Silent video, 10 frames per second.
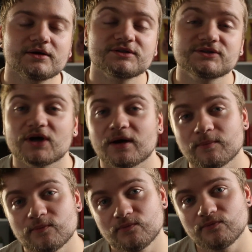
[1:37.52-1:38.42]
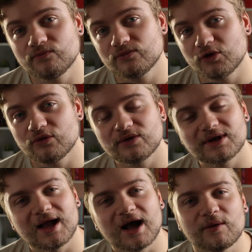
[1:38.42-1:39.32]
Some of
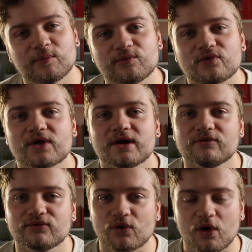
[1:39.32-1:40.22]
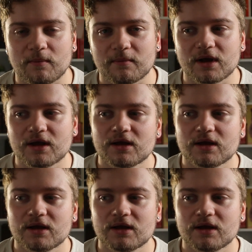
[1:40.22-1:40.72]
it comes from